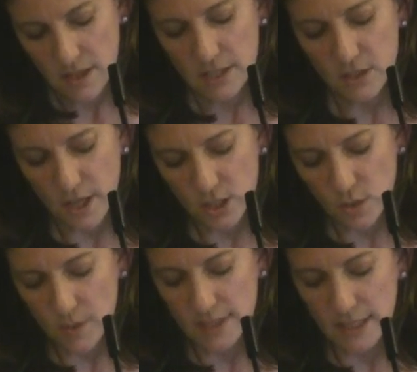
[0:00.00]
These thoughts
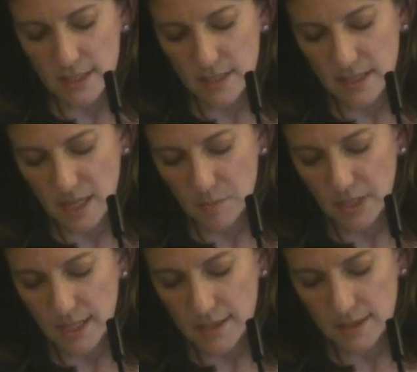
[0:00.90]
always led to the same
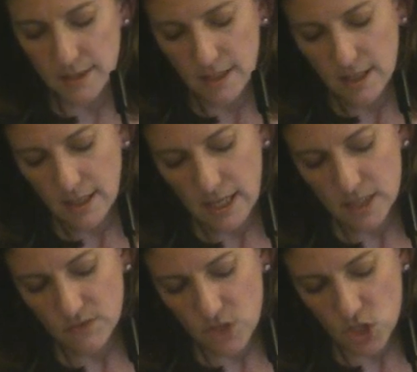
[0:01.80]
place
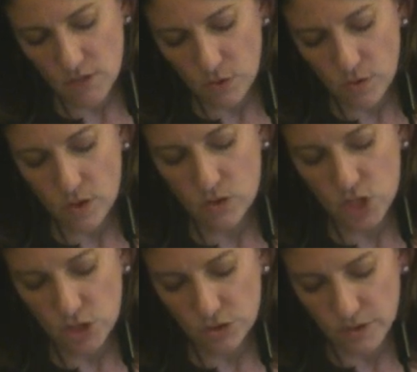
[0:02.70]
Kate's vision of her own
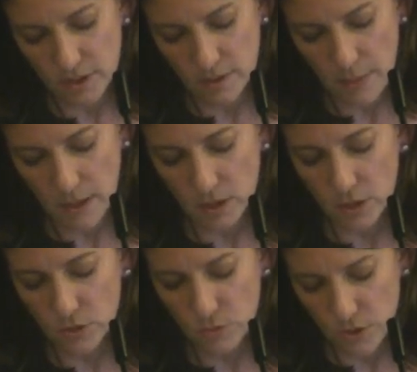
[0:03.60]
children,
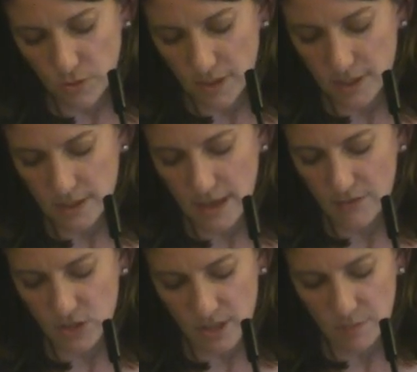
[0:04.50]
alone with Chris
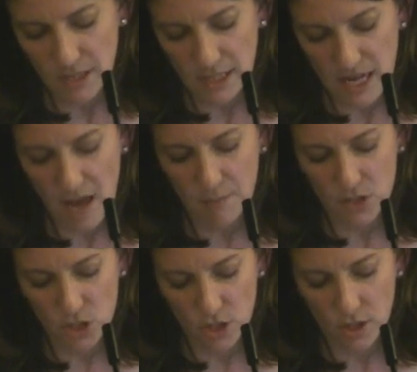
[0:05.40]
after something had
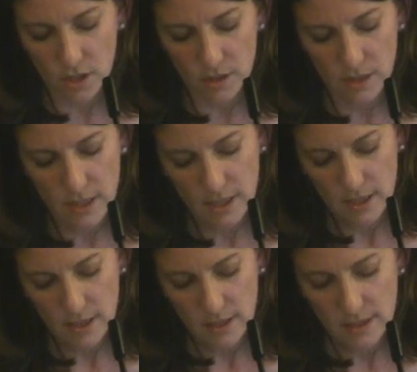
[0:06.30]
happened to her.
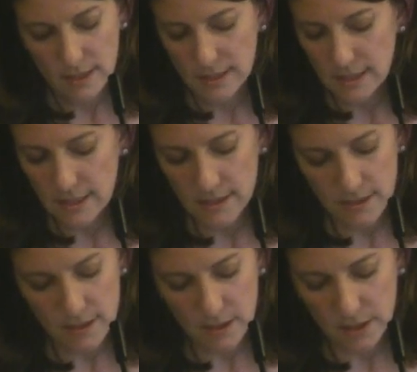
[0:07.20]

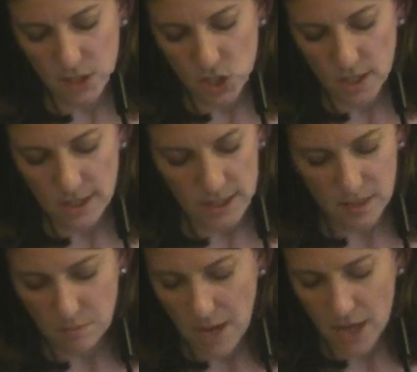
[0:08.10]
Disease, collision, it
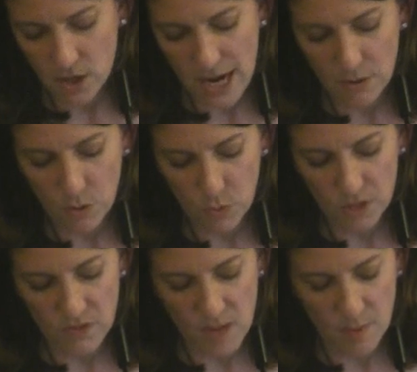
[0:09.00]
didn't matter how it
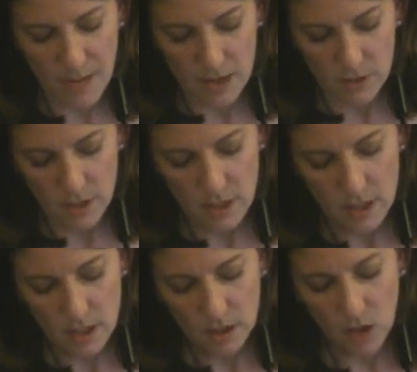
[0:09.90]
would have come about.
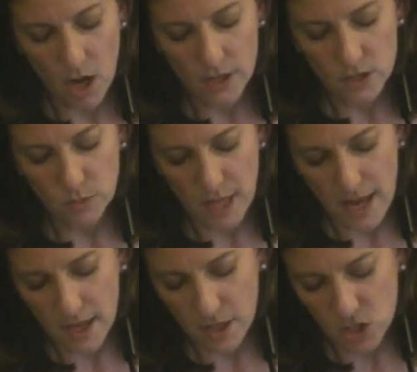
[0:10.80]
Loss would
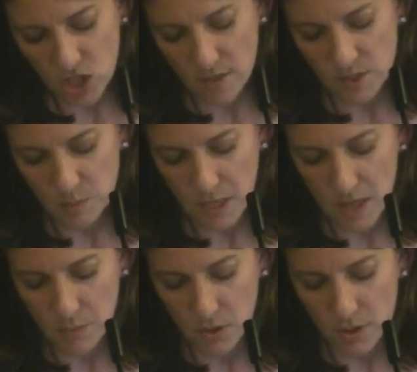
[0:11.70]
hang on James and
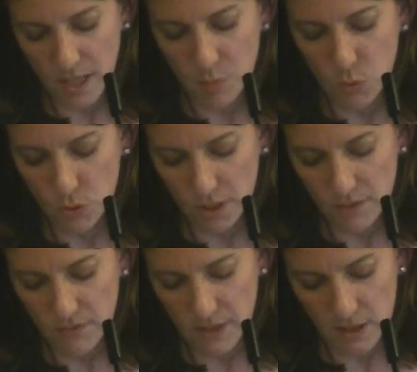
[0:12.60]
Piper like
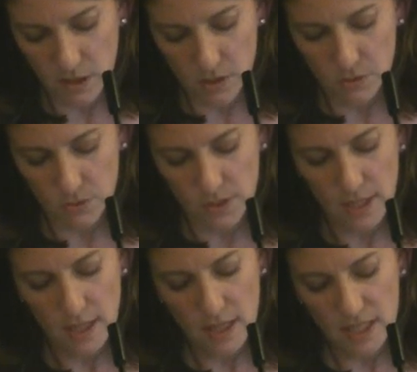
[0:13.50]
poorly fitting
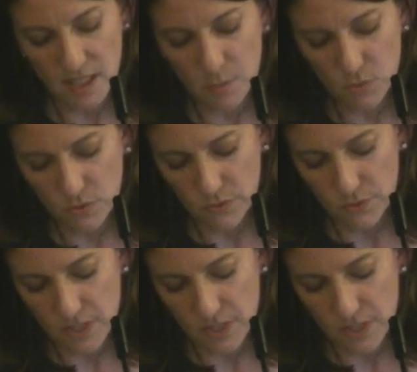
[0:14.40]
clothes as they moved